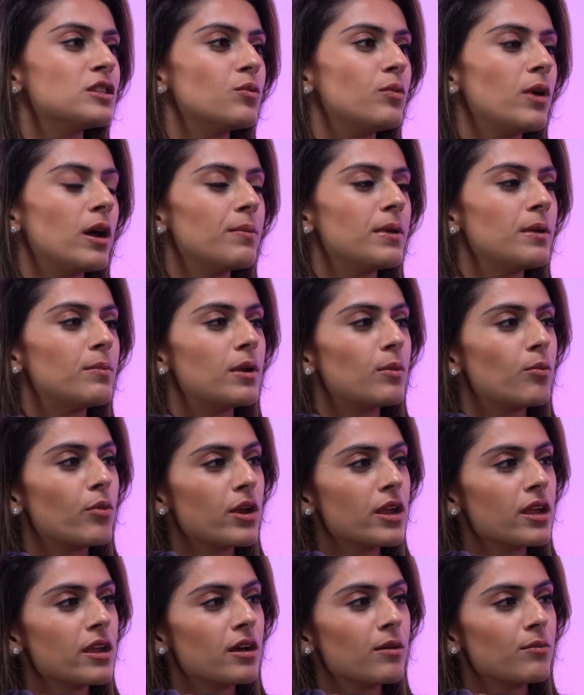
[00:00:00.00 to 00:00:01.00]
to why people are
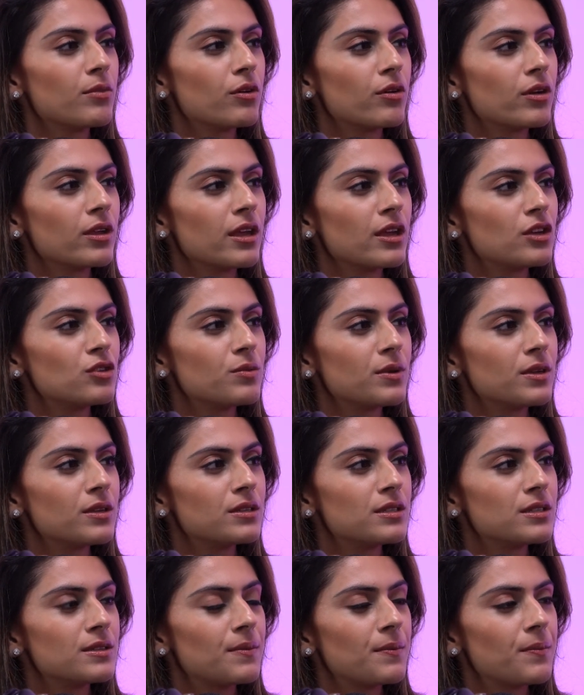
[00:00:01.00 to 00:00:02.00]
breaking up their
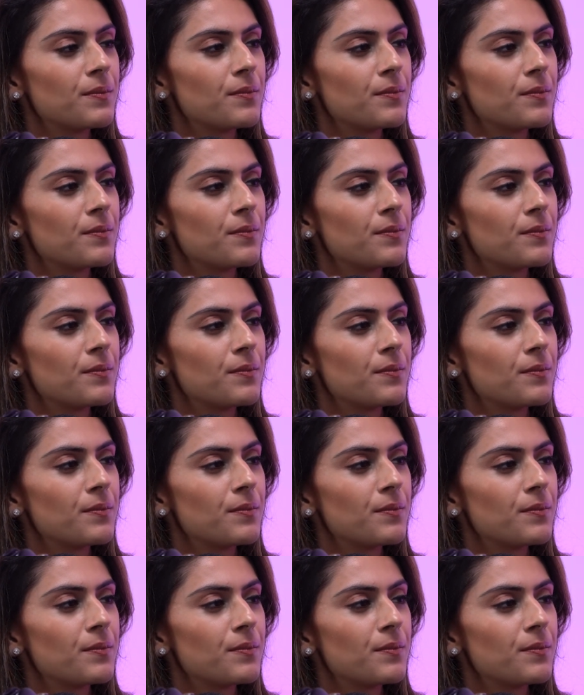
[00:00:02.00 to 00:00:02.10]
engagements?